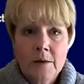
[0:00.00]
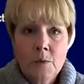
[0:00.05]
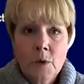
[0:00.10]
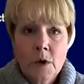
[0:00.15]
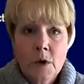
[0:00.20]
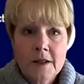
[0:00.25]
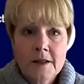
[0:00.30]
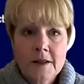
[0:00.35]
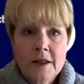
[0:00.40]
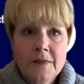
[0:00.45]

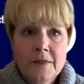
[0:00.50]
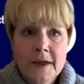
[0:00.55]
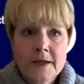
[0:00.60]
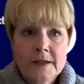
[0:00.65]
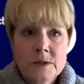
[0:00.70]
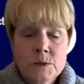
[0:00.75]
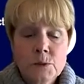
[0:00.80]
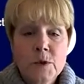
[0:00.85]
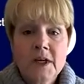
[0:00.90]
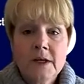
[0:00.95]
One of the
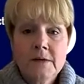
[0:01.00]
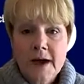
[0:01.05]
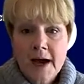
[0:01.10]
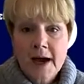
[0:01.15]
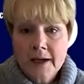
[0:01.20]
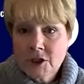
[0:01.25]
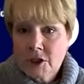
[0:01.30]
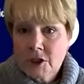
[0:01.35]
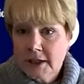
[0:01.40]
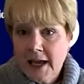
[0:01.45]
things we've
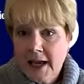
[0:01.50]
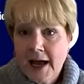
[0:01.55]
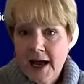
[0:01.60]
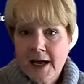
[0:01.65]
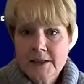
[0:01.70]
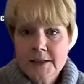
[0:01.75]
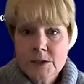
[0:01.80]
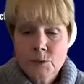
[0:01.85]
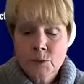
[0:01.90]
actually asked